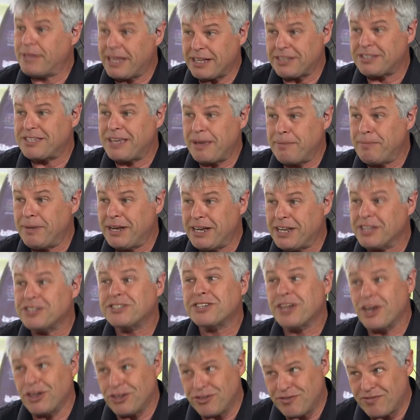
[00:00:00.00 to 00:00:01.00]
that 10 minutes
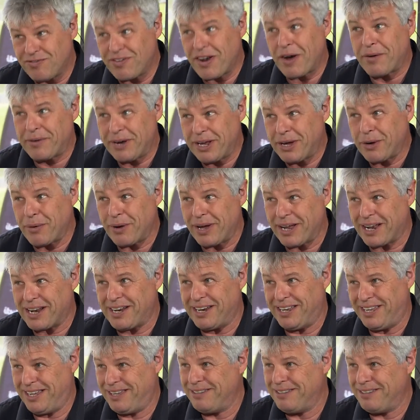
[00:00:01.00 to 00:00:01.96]
goes very quickly.